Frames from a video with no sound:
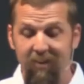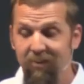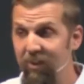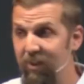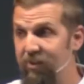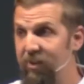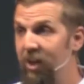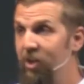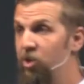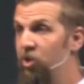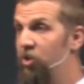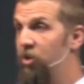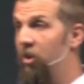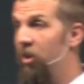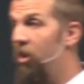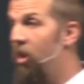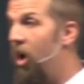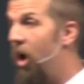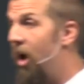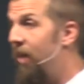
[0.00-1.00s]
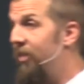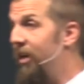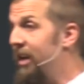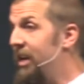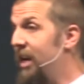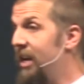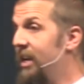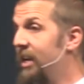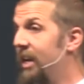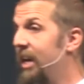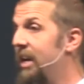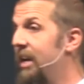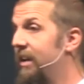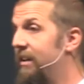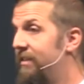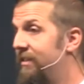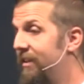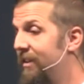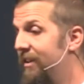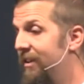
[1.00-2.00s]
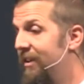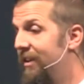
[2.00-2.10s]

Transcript: the teachers of the law, they didn't get it.